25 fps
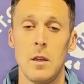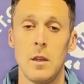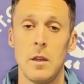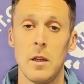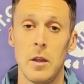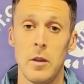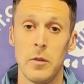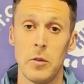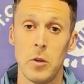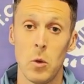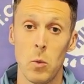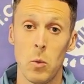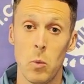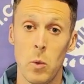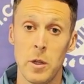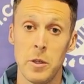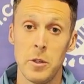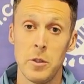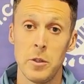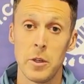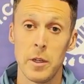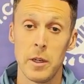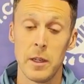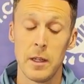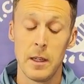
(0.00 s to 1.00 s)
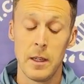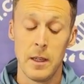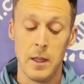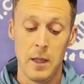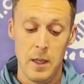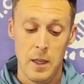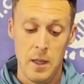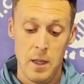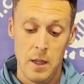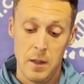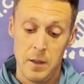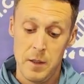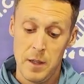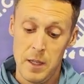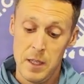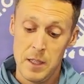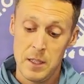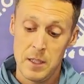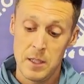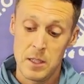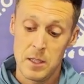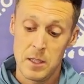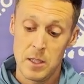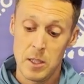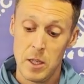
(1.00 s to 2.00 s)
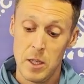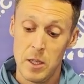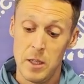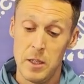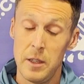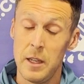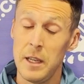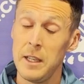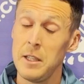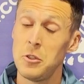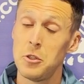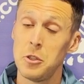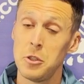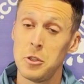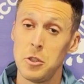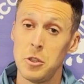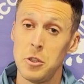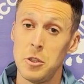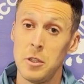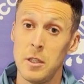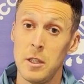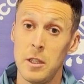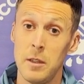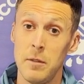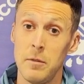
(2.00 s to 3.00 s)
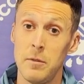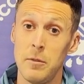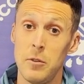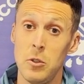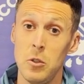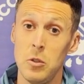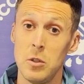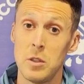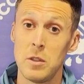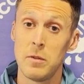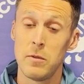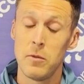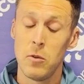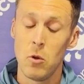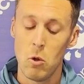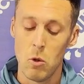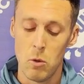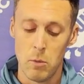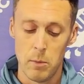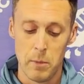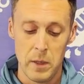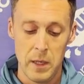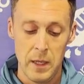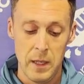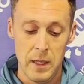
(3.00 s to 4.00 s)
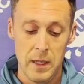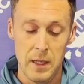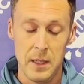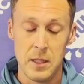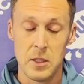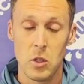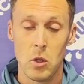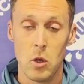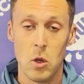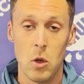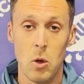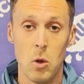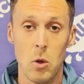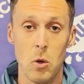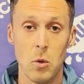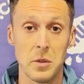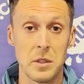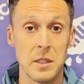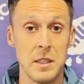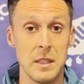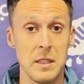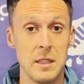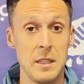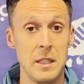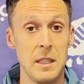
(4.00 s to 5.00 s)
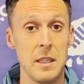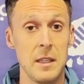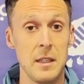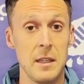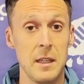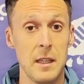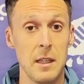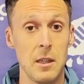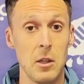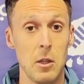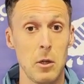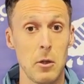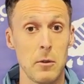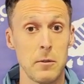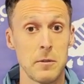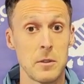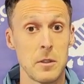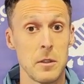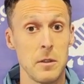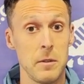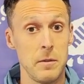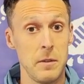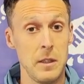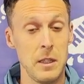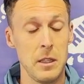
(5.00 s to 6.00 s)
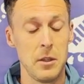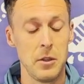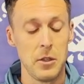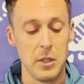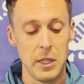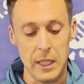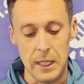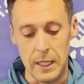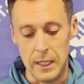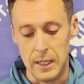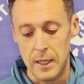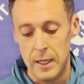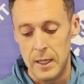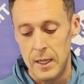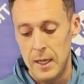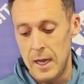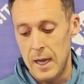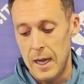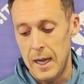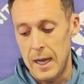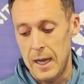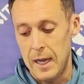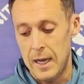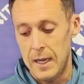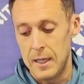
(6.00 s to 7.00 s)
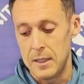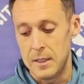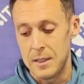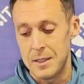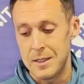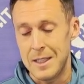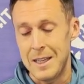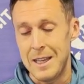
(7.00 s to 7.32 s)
Now, if you're wondering, this nitrogen-infused foam is called DNA LOFT V3, and